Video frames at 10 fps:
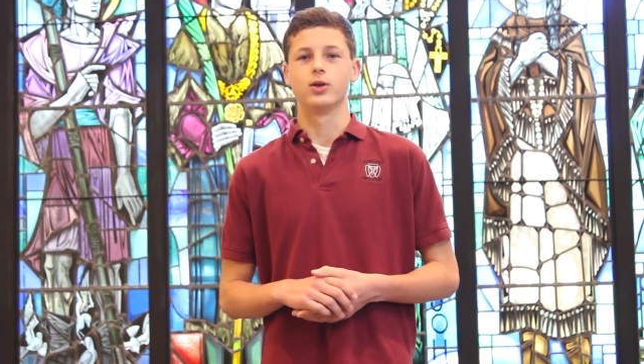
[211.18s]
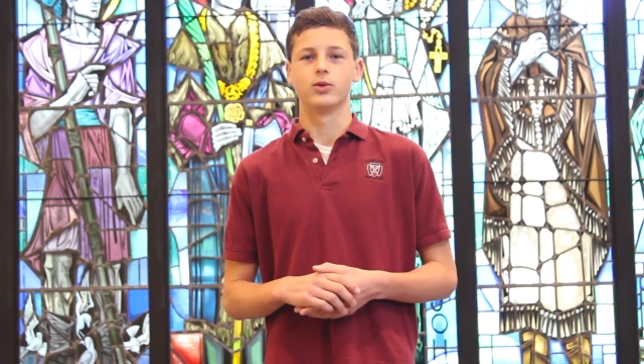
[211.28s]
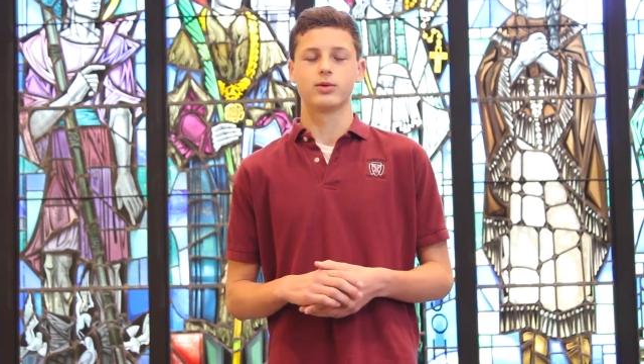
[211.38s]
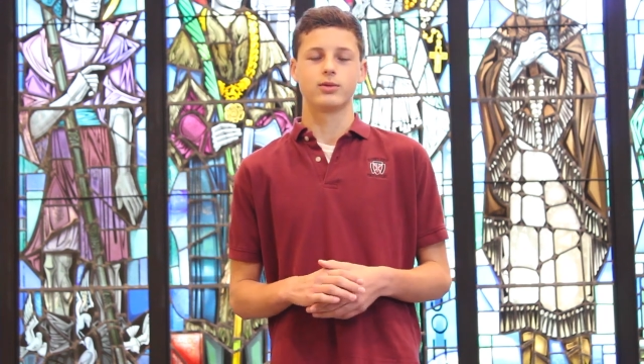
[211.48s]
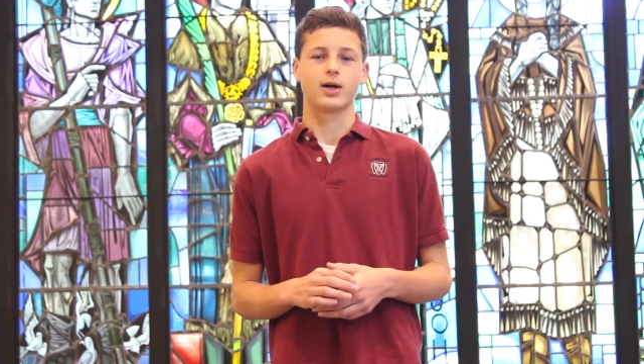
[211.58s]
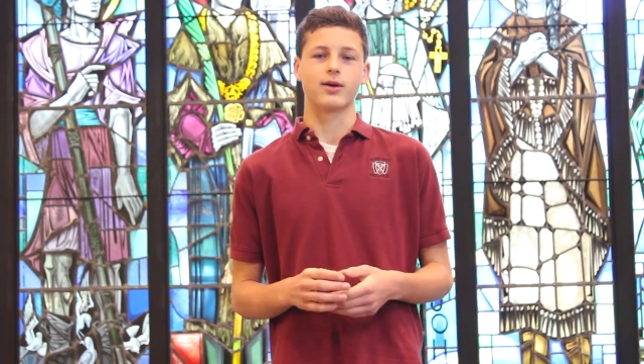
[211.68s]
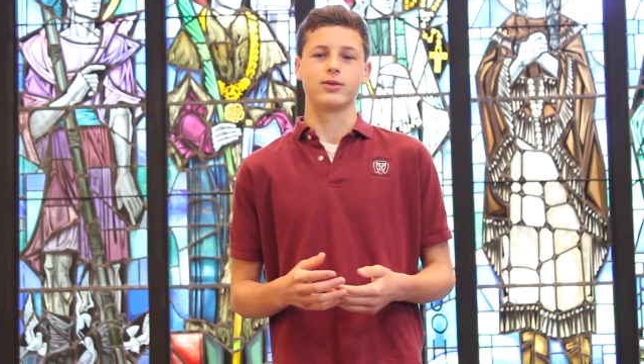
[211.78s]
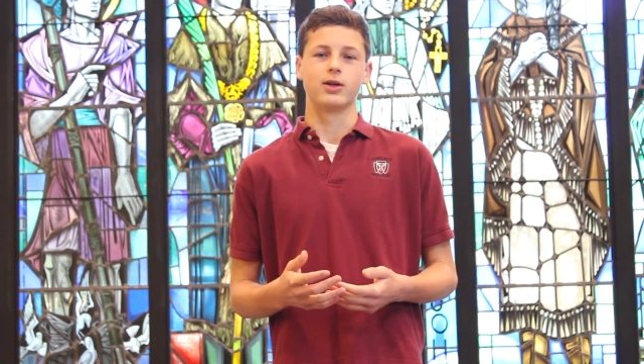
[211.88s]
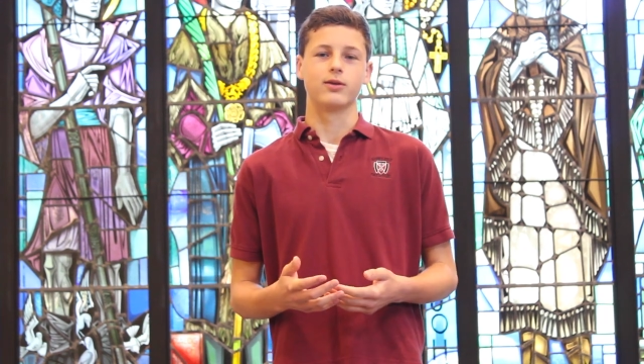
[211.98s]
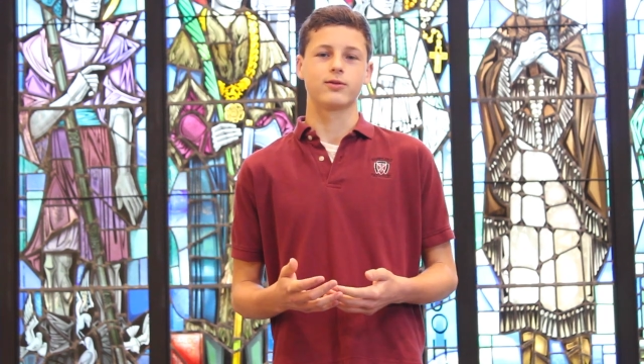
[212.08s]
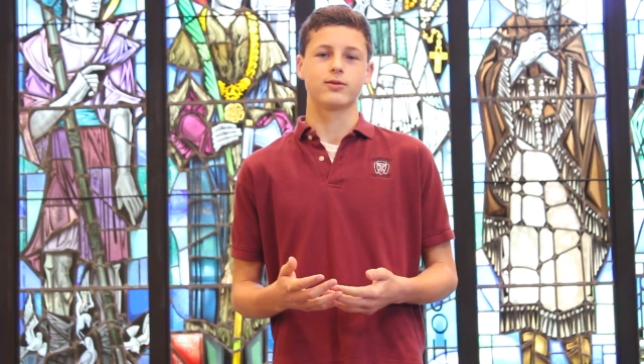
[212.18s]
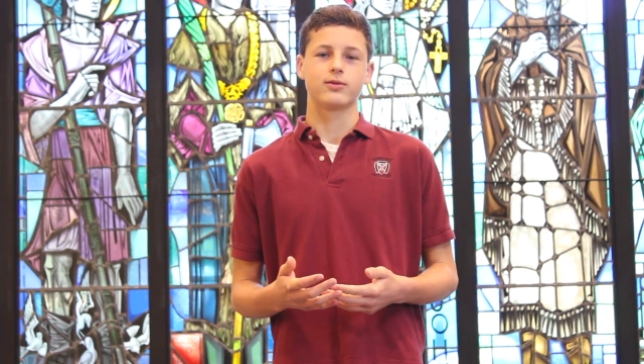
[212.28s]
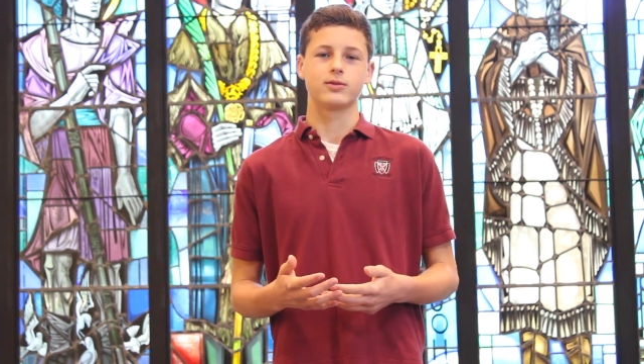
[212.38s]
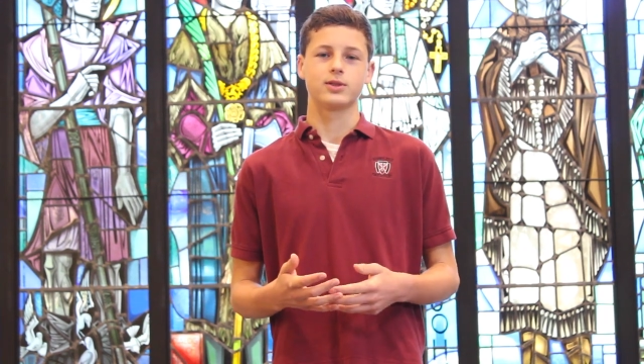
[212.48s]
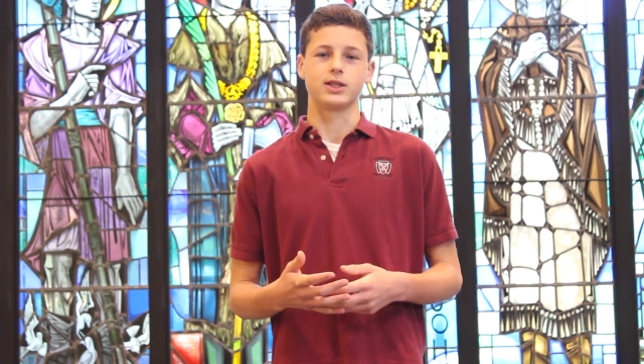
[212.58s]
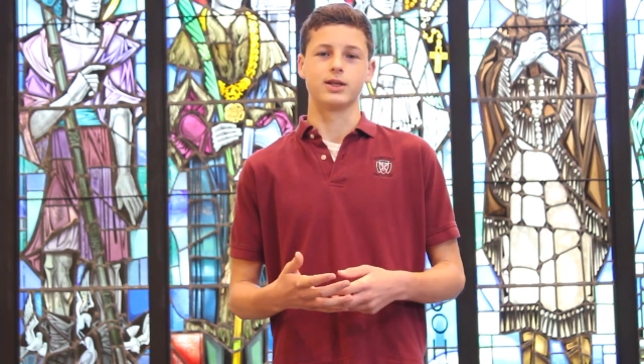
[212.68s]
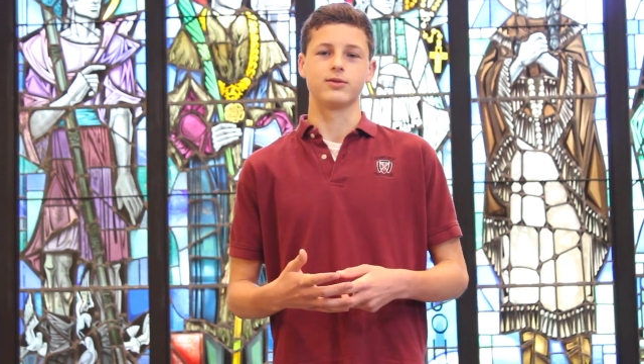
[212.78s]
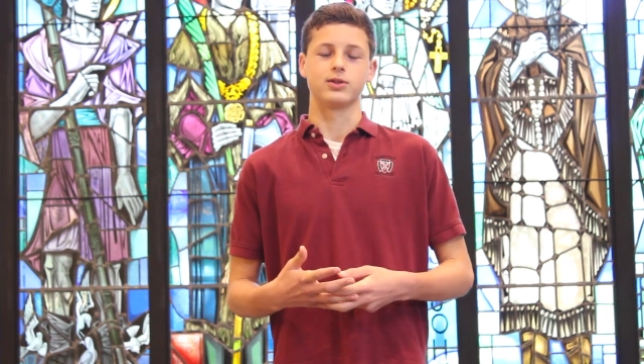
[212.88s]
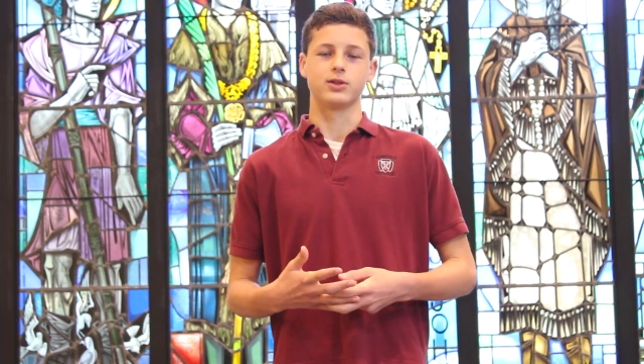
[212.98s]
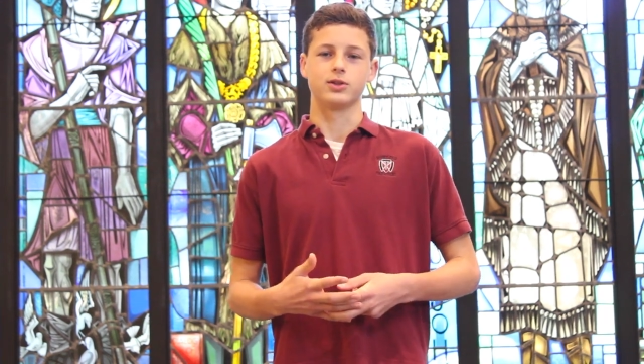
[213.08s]
don't have enough to
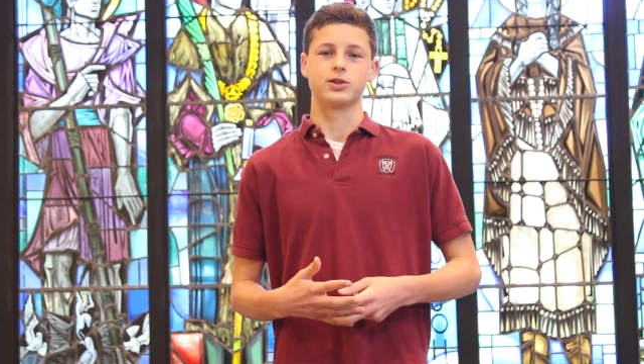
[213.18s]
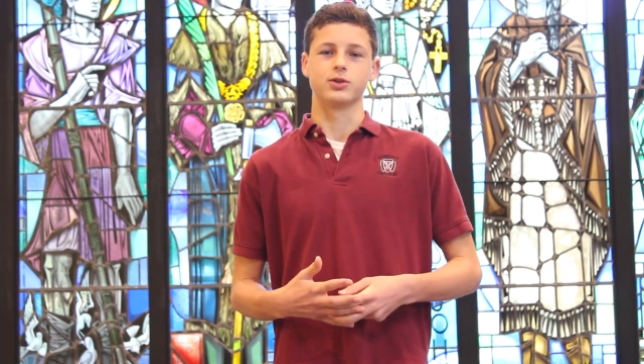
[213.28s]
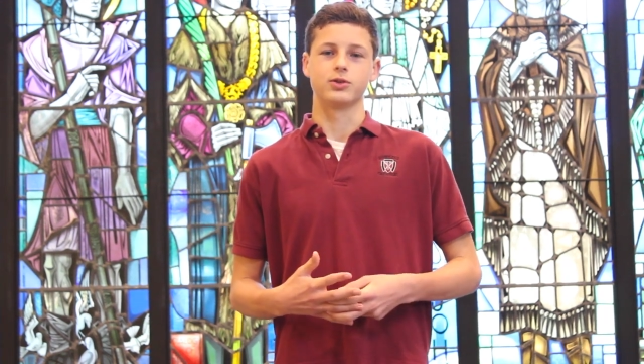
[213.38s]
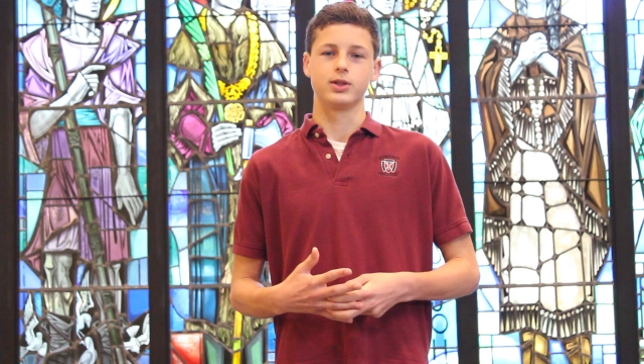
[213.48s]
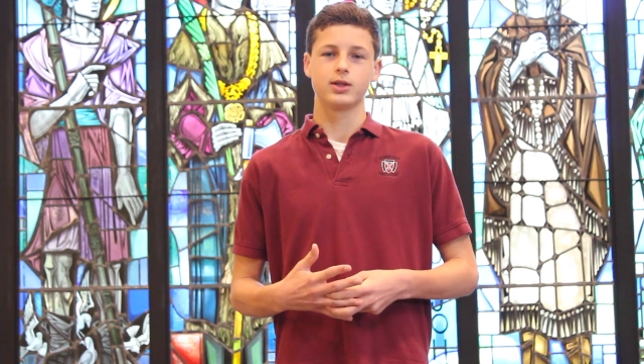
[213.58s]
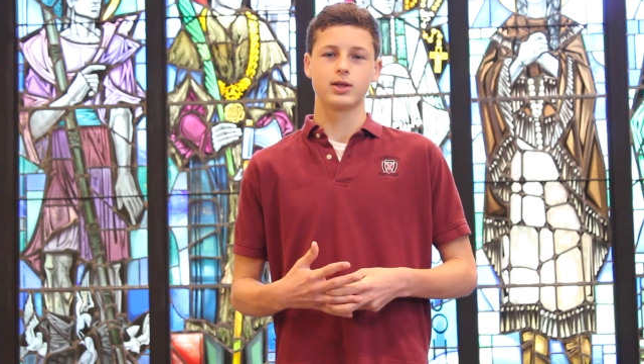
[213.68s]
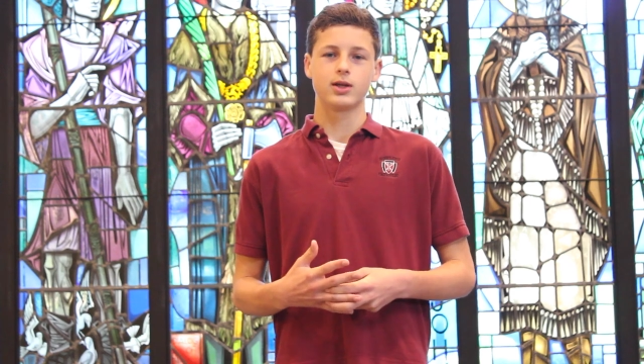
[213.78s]
give to their children.